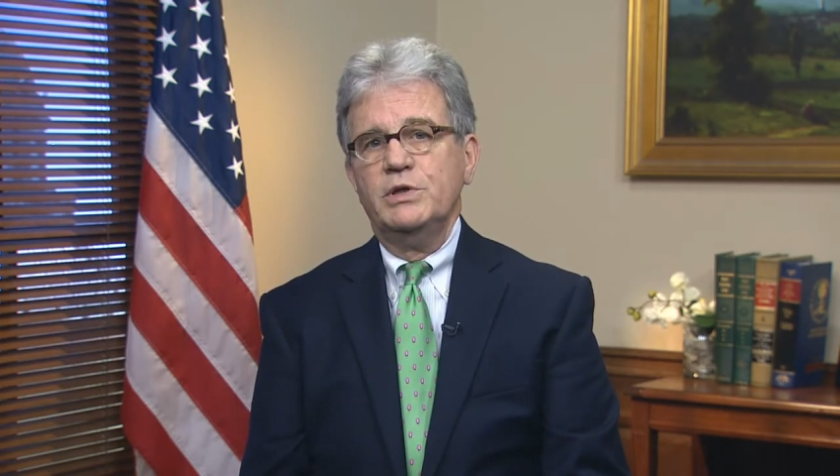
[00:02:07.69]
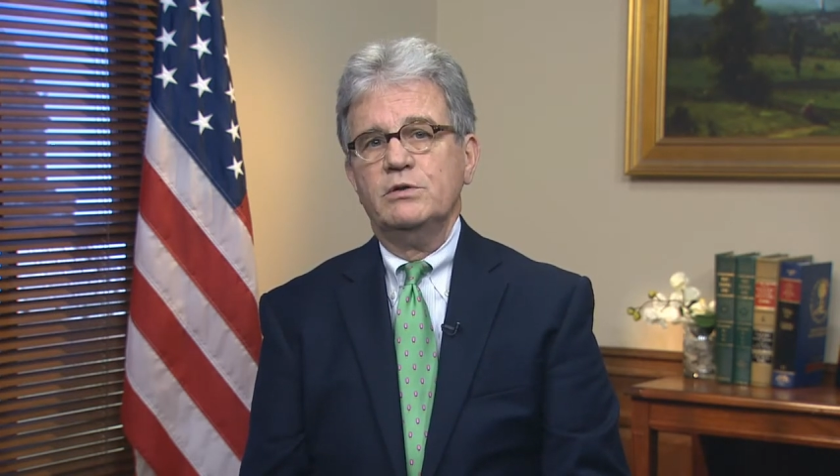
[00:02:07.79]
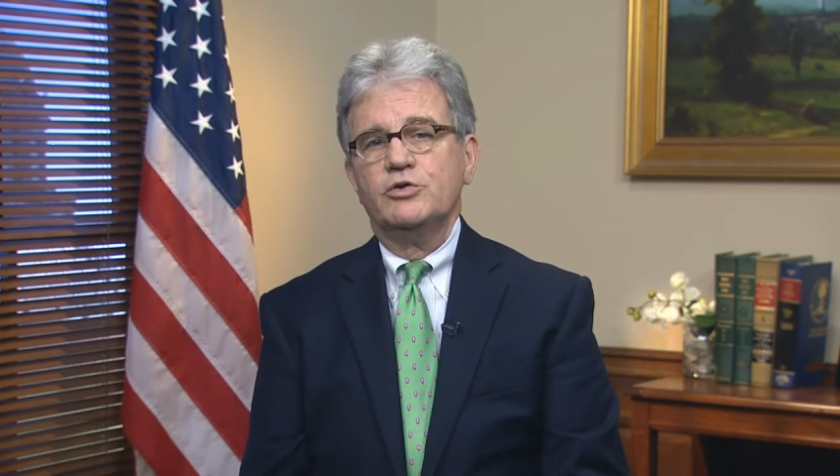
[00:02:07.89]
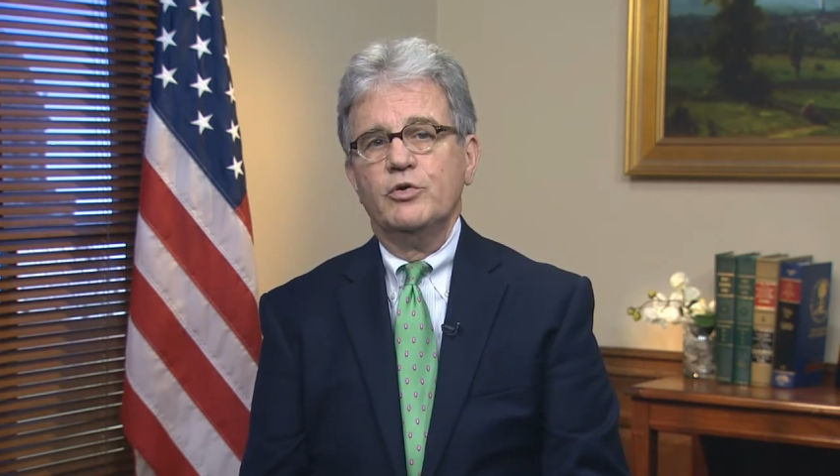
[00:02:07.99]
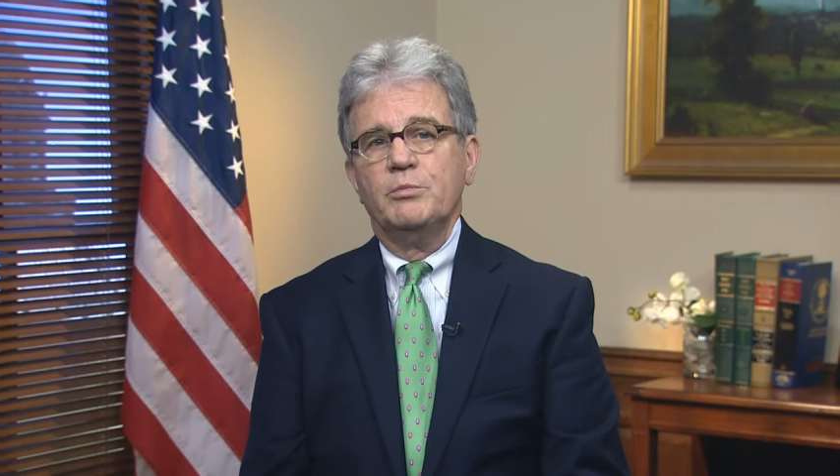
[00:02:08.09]

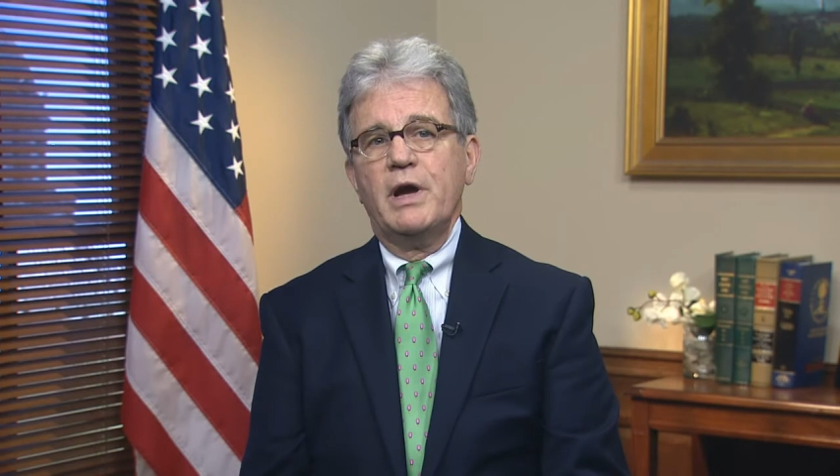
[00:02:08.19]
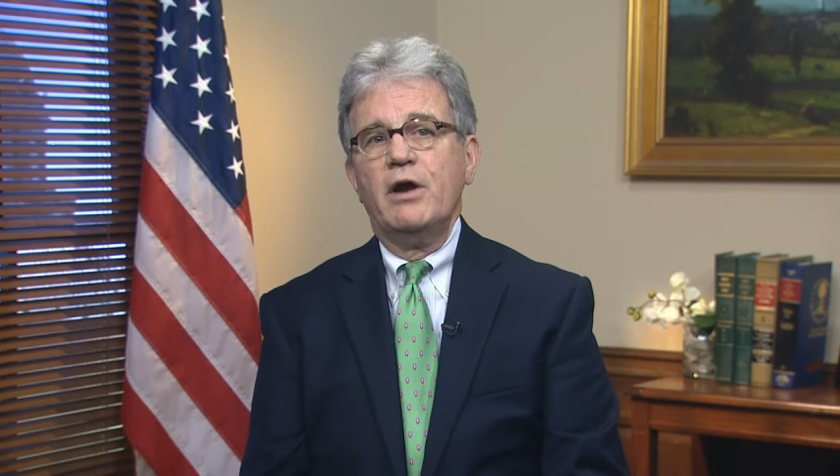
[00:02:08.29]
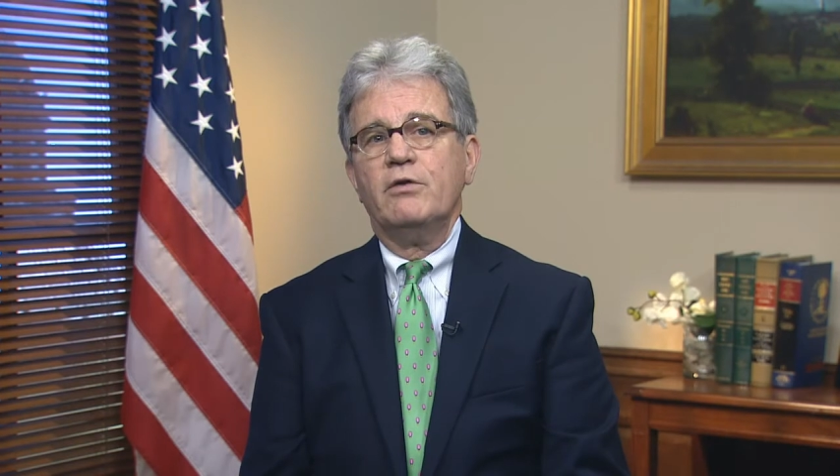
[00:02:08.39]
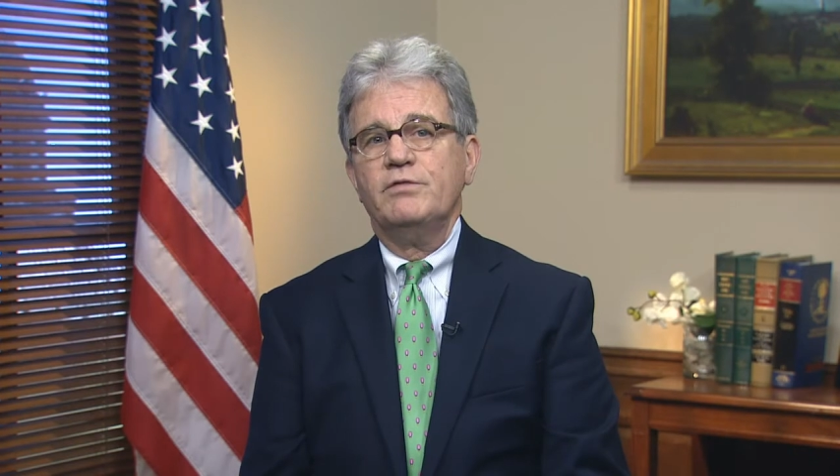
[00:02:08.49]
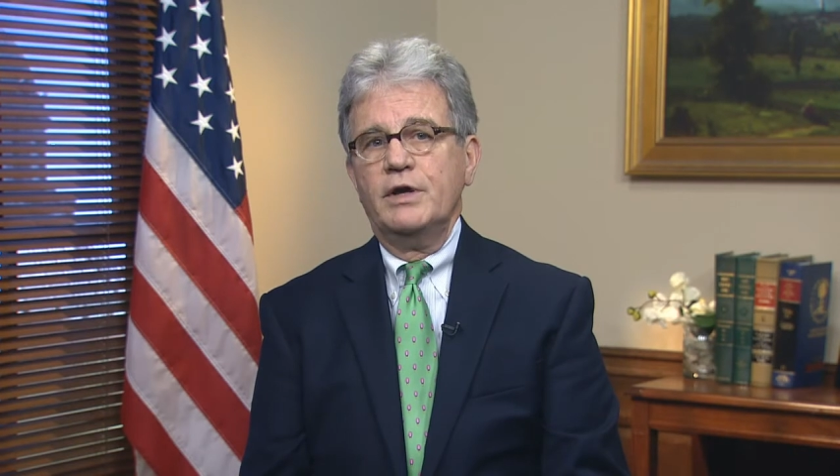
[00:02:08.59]
bill to
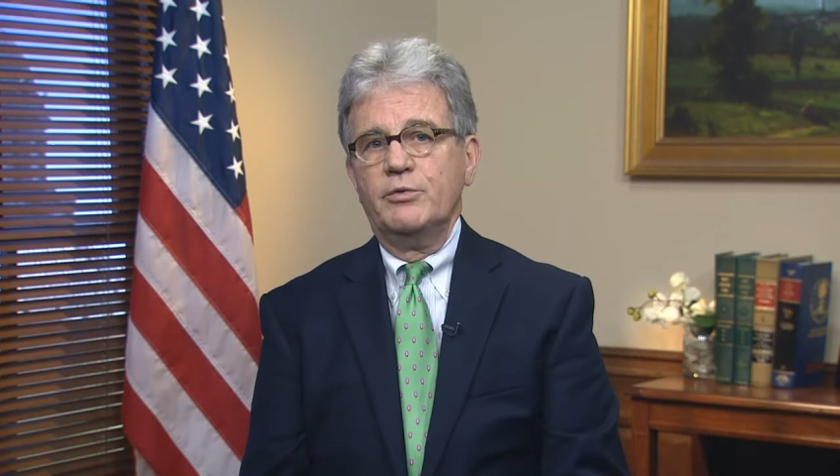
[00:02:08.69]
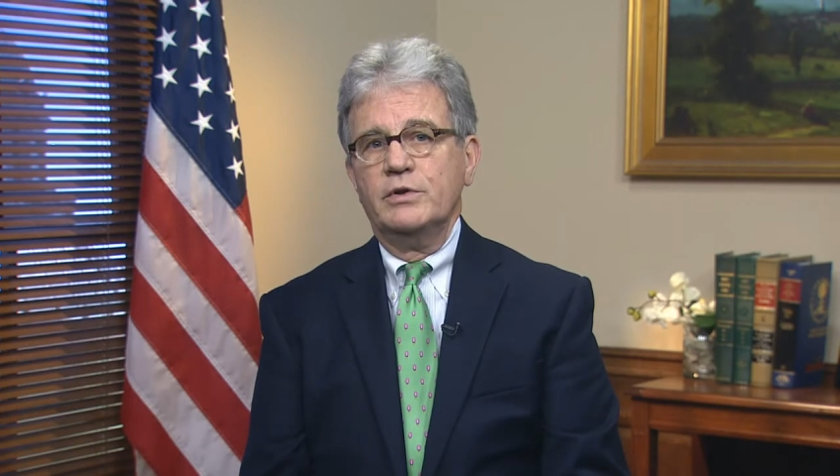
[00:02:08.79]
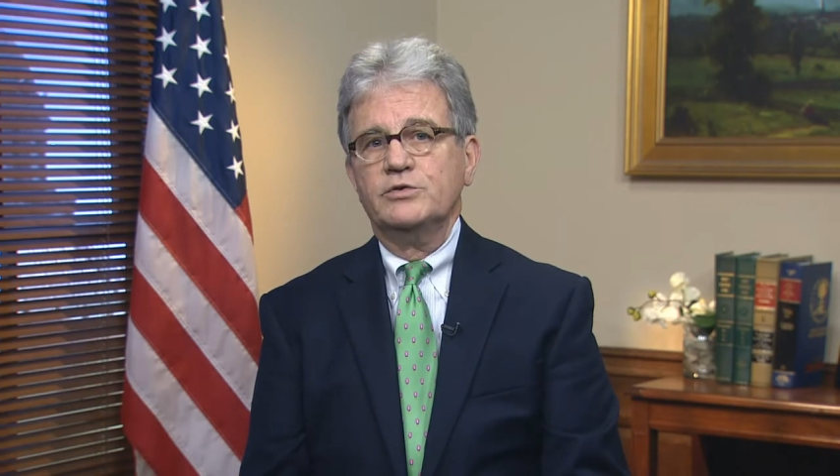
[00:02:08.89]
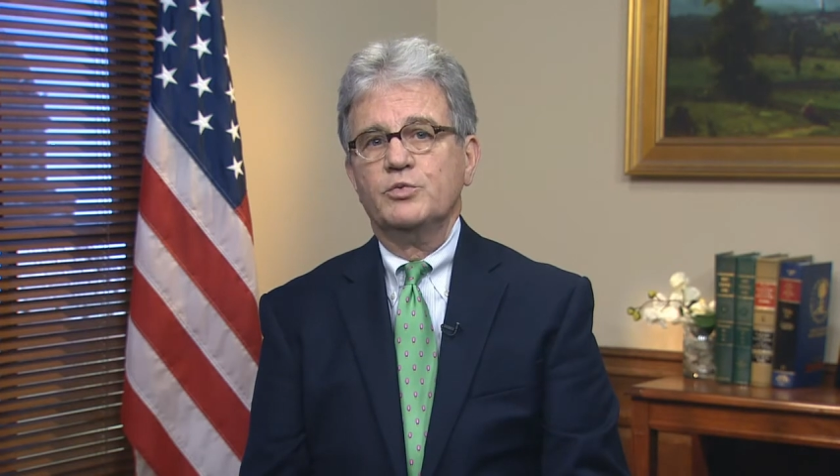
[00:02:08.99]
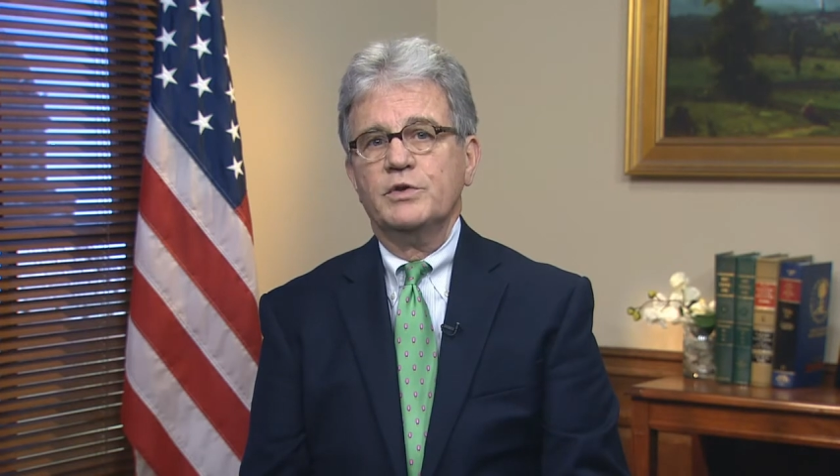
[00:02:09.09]
empower veterans